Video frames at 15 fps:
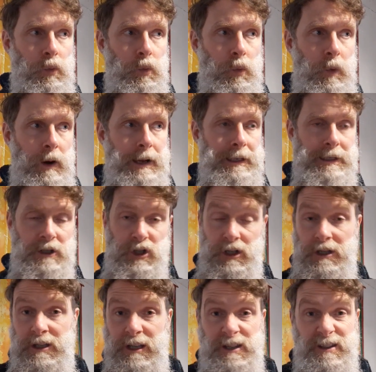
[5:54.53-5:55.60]
White, she
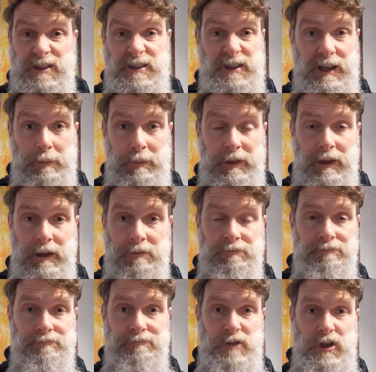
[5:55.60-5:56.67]
says the same thing.
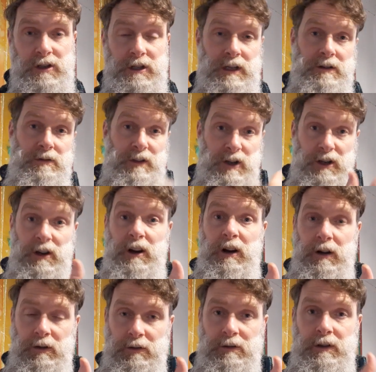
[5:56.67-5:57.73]
She says the
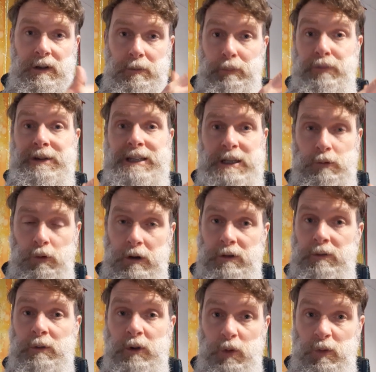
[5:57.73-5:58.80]
girls, the pretty
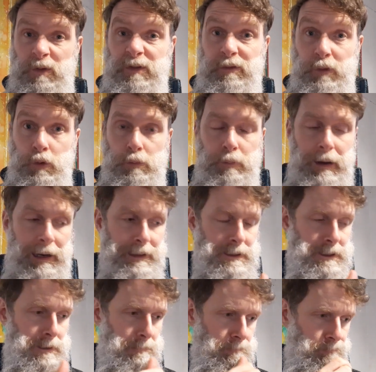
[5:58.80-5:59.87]
ones, were called fruit
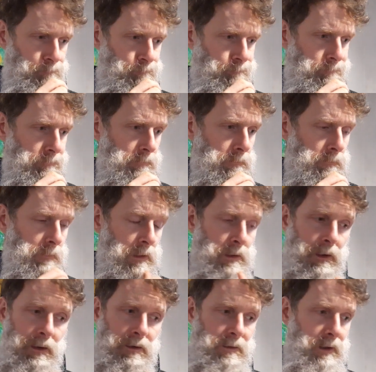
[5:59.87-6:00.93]
bats.
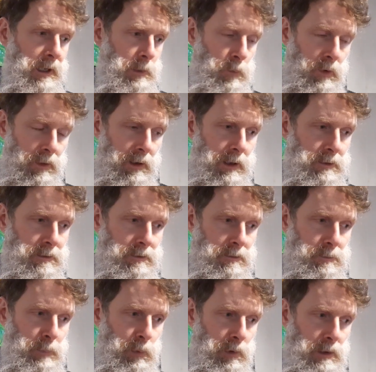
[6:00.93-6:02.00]
Same with us as
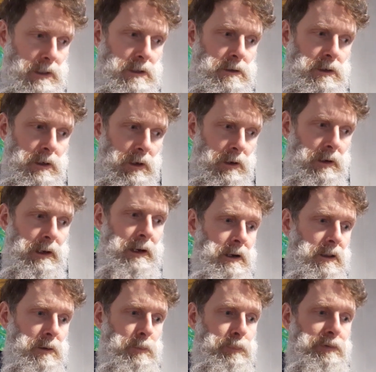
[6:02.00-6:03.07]
boys, you know,
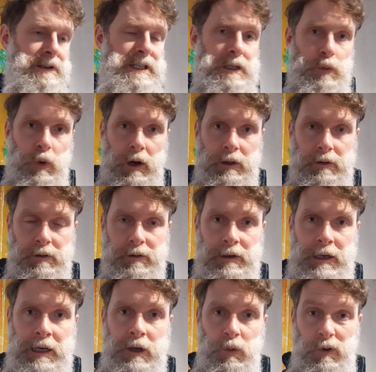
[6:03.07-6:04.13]
the pretty ones
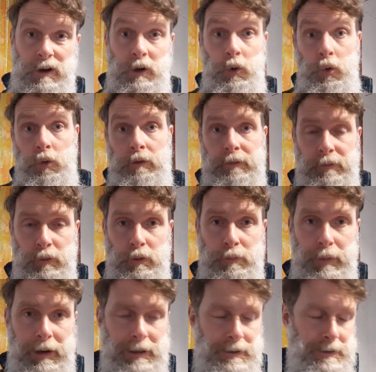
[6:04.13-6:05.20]
were called fruit
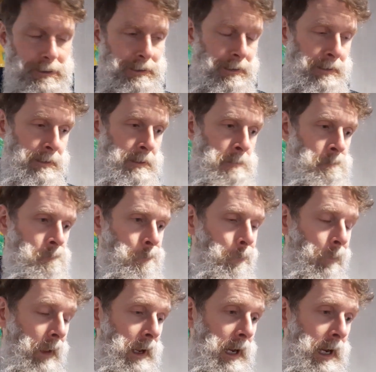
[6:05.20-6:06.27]
bats.
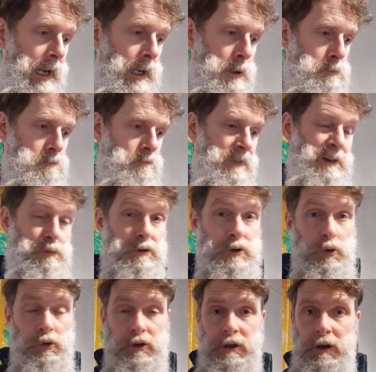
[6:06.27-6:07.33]
There was
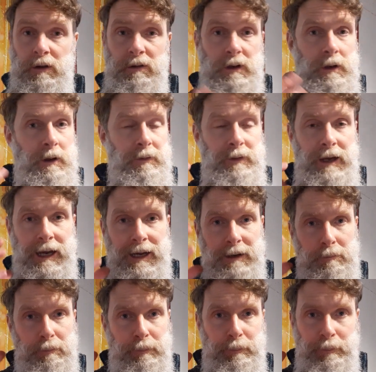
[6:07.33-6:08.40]
also, you know, if you
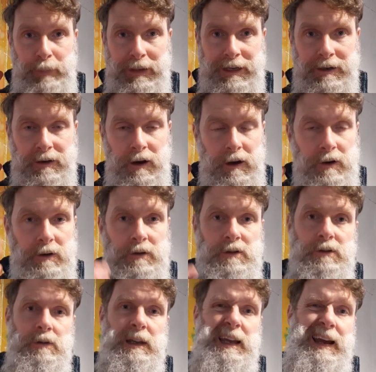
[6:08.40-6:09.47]
had big nose
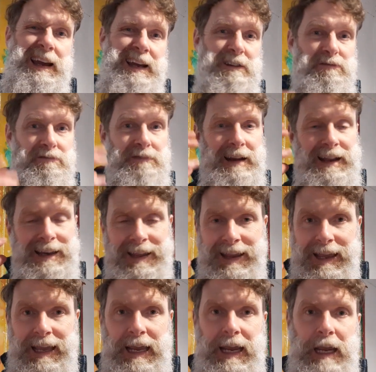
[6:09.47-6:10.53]
or you had red
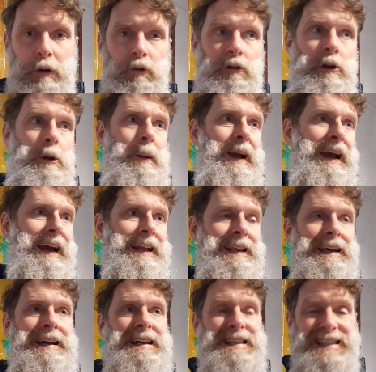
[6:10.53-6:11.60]
hair or you had
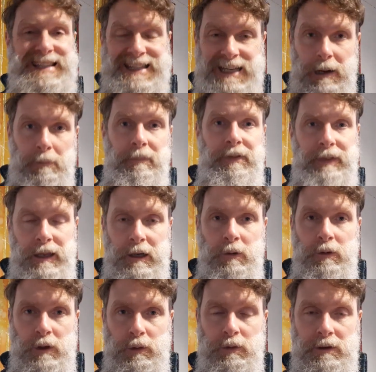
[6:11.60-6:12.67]
something
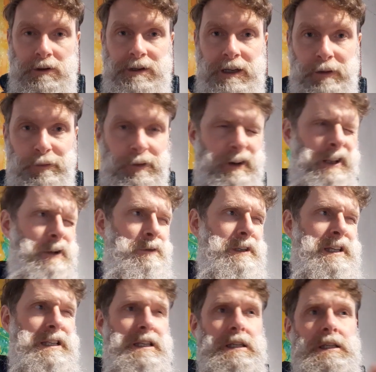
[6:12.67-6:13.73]
which was different, you
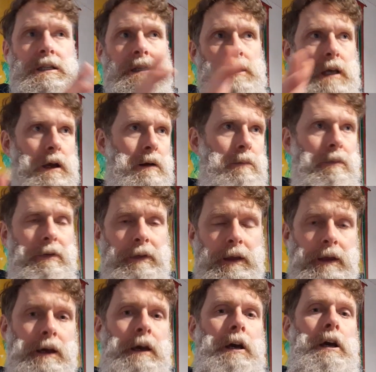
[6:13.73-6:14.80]
did something,
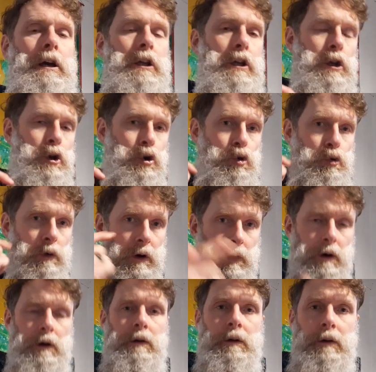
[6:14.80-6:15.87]
you were,